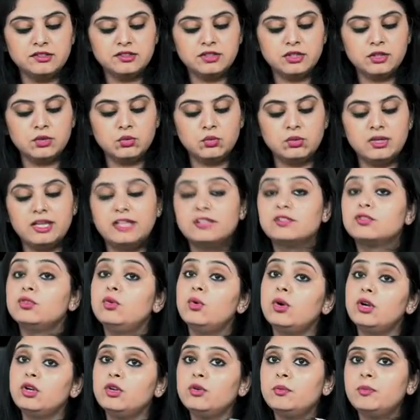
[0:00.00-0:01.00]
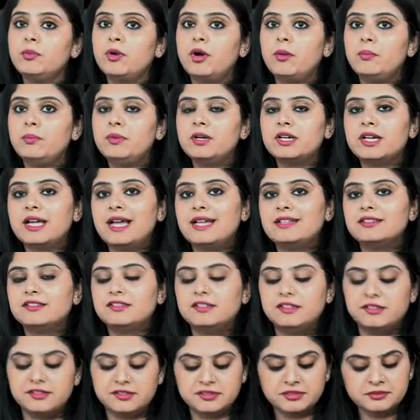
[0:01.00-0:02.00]
situ. Let's go into proper
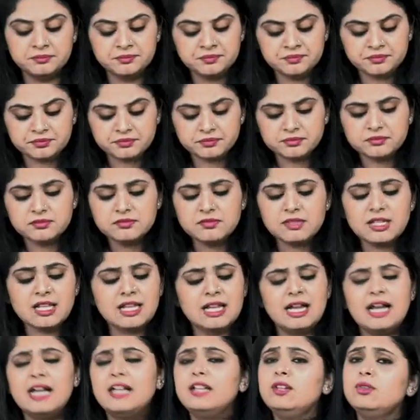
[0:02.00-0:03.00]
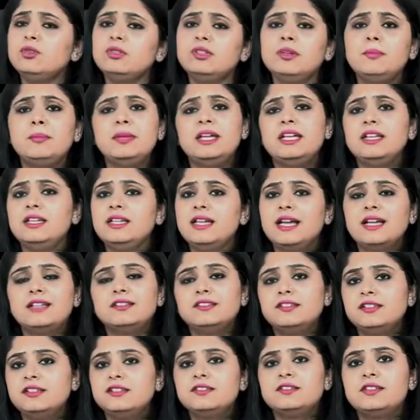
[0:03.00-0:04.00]
cancers. I know the main
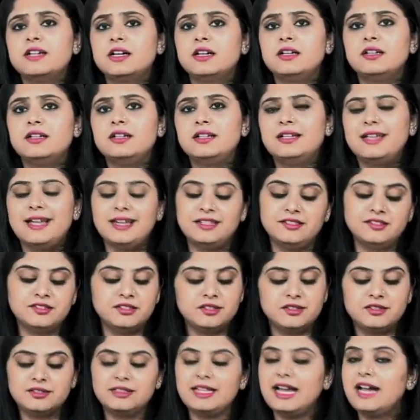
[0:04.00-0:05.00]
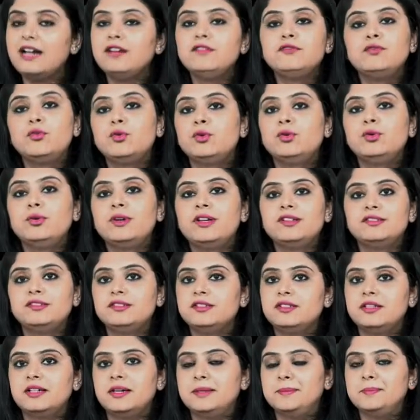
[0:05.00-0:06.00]
cancer is ductal cancer. That photo
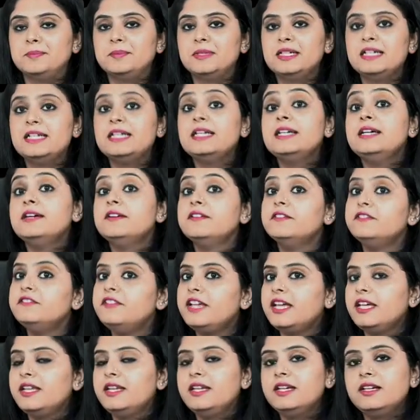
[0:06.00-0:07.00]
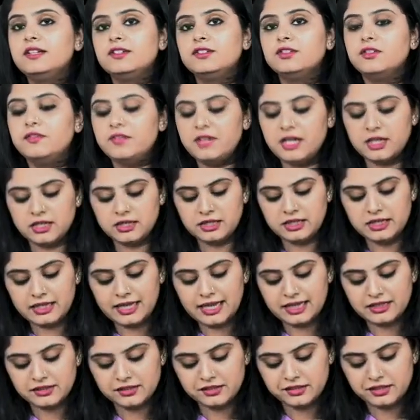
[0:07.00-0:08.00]
doesn't come. Variants of ductal
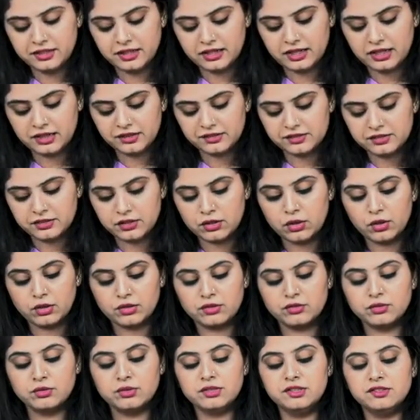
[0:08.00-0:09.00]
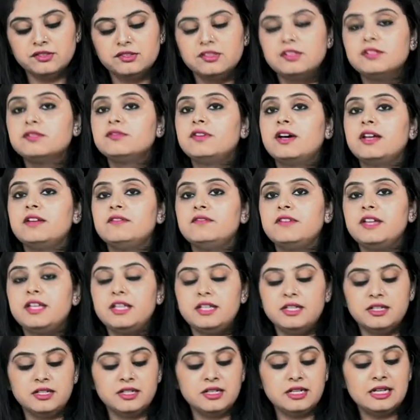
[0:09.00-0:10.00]
cancer are asked a lot. So this is one
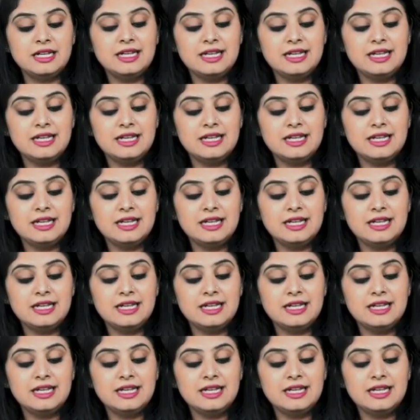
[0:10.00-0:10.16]
variant